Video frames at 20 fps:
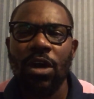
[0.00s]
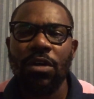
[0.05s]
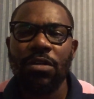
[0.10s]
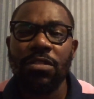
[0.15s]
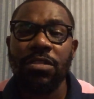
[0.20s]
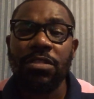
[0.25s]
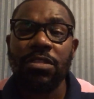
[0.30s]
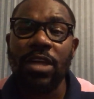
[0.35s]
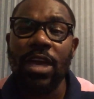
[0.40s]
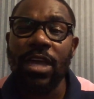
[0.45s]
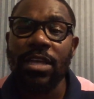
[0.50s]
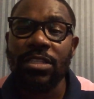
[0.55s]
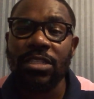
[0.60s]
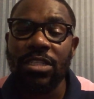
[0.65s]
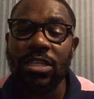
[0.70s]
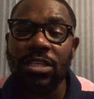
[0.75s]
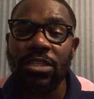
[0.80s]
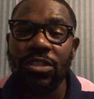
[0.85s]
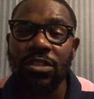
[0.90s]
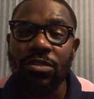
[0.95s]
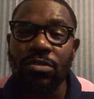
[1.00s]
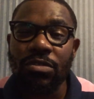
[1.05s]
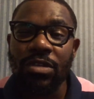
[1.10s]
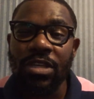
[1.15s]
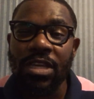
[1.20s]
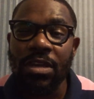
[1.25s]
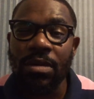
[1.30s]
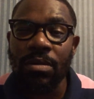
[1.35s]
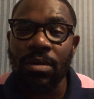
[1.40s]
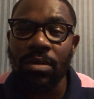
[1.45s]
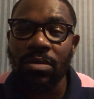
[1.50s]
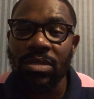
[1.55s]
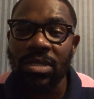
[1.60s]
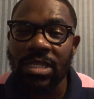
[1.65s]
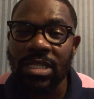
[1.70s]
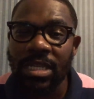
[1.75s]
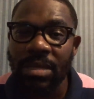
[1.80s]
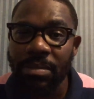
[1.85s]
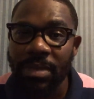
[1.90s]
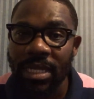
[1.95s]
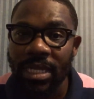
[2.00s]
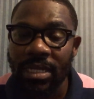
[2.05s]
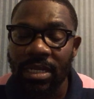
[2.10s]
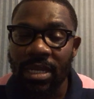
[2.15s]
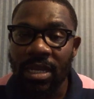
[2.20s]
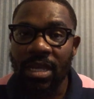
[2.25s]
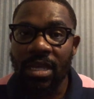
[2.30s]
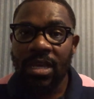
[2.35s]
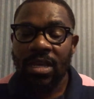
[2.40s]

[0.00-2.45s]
a 32-year-old sibling.